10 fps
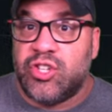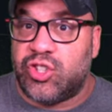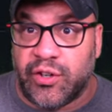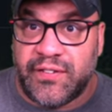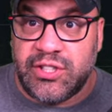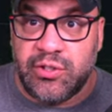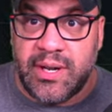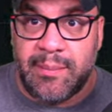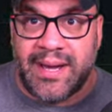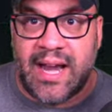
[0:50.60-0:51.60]
service
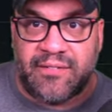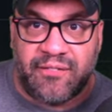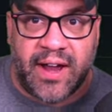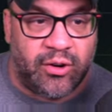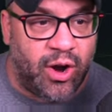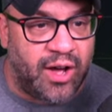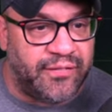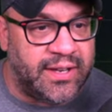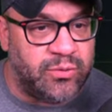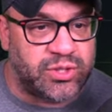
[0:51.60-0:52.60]
unit might not fire
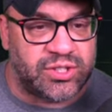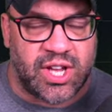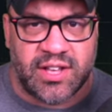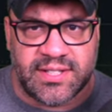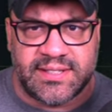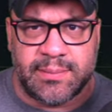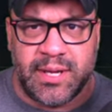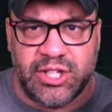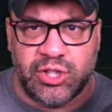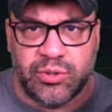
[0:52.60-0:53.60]
off, and this was causing some
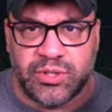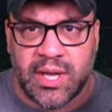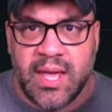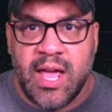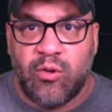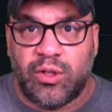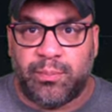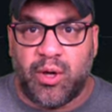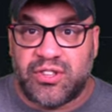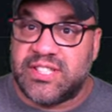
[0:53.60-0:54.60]
issues
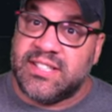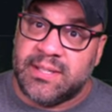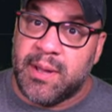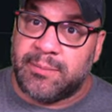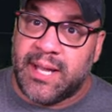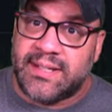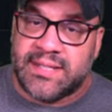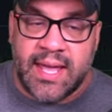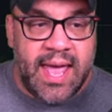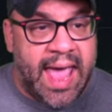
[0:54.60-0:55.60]
with both system
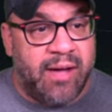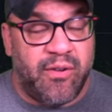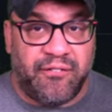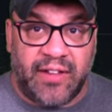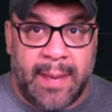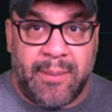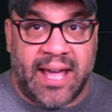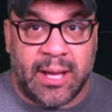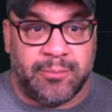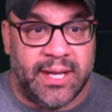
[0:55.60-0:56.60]
updates and with
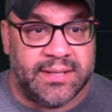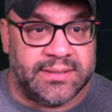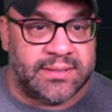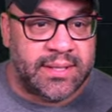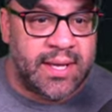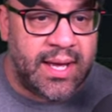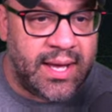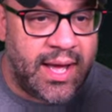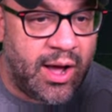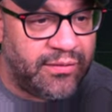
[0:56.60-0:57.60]
Flatpak updates.
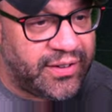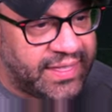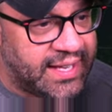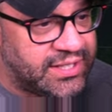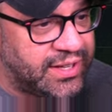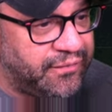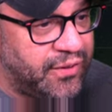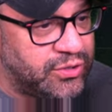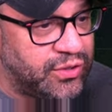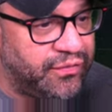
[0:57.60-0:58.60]
Uh, however, thanks to the
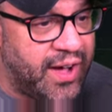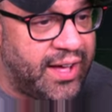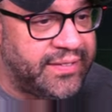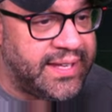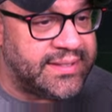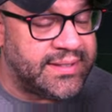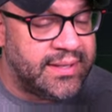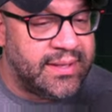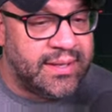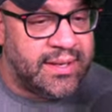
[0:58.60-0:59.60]
folks who filed these
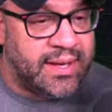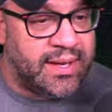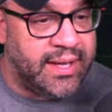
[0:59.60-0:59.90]
uh,